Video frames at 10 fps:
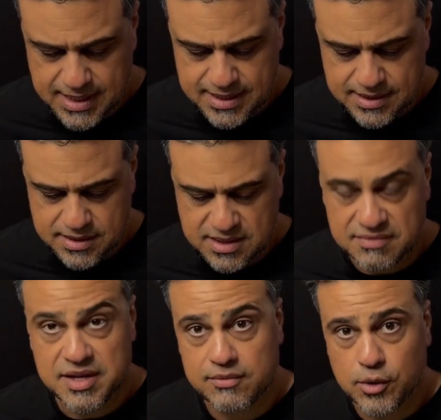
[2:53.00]
stuff
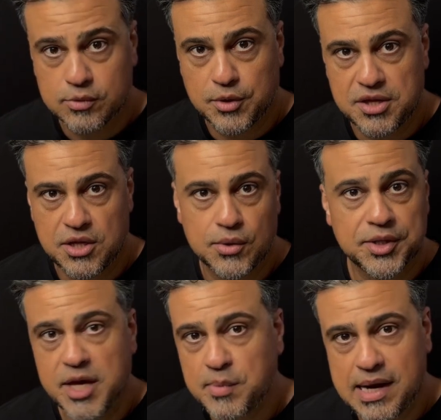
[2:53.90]
that I've worked with in the old
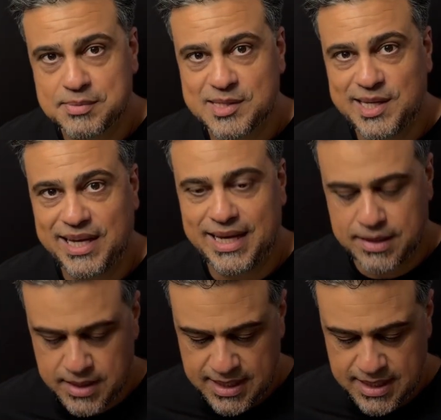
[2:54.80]
hip hop scene,